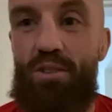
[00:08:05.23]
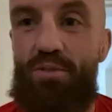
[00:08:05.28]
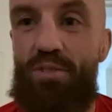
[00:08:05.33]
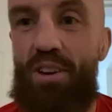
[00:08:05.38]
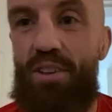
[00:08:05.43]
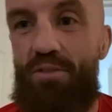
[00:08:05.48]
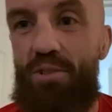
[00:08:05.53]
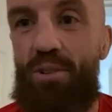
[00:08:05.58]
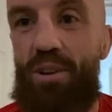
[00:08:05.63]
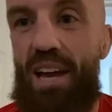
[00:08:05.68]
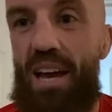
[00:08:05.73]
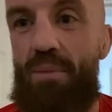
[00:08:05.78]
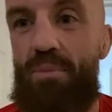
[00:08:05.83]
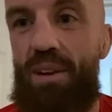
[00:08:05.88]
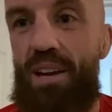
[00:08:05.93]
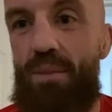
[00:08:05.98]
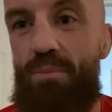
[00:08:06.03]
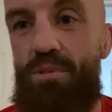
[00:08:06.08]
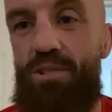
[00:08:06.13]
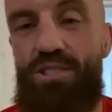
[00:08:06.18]
If, if you get
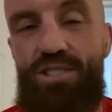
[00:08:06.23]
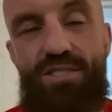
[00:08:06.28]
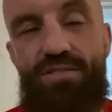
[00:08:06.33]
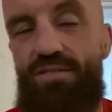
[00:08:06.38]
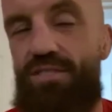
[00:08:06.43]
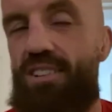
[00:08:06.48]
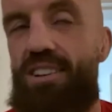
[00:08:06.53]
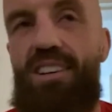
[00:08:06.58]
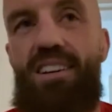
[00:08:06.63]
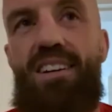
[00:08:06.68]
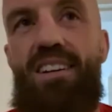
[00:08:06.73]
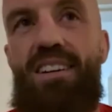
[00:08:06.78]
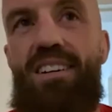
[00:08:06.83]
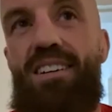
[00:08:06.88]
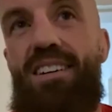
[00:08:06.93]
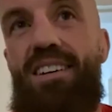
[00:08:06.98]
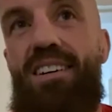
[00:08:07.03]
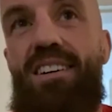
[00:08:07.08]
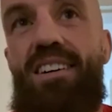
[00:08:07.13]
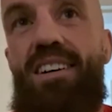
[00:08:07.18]
me, I'm just,
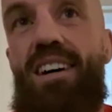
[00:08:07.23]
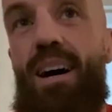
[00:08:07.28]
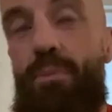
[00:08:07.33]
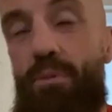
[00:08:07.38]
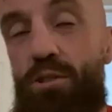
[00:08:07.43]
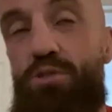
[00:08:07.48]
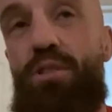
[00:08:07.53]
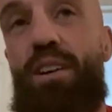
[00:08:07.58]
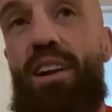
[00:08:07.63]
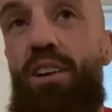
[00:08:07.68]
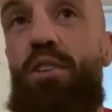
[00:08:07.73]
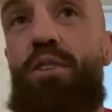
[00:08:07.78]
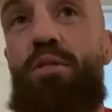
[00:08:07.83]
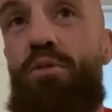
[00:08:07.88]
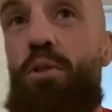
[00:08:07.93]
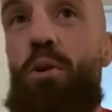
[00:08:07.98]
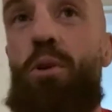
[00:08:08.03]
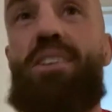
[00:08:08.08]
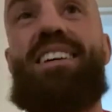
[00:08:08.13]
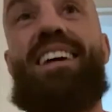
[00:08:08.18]
yeah, I'm just really
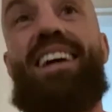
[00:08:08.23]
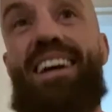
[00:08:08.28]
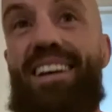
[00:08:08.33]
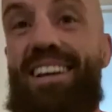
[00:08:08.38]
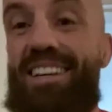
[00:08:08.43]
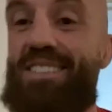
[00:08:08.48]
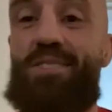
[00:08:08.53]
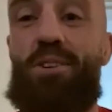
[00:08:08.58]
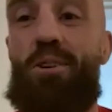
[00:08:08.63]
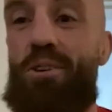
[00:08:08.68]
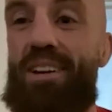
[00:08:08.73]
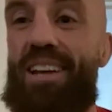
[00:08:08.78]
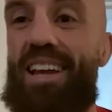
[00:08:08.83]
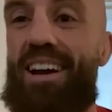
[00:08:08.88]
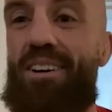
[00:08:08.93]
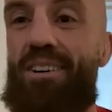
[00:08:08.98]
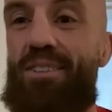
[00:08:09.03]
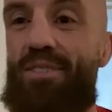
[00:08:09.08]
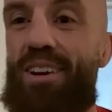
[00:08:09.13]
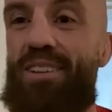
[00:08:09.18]
looking forward to getting this done
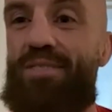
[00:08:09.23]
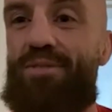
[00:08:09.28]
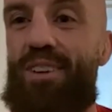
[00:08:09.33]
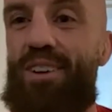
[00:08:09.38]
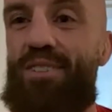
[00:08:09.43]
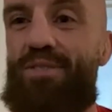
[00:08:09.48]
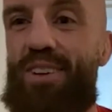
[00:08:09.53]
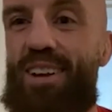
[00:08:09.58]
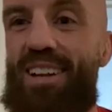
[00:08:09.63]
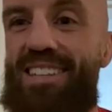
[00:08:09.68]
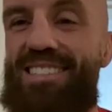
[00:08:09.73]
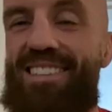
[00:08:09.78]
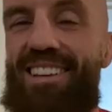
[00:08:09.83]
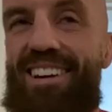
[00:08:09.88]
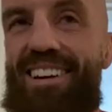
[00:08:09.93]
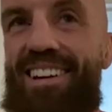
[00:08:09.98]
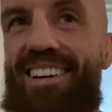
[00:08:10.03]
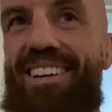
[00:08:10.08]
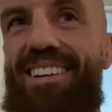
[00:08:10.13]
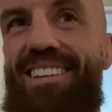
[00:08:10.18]
now. It, it, it feels yeah.
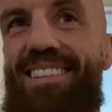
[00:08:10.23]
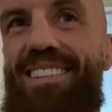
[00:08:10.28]
like,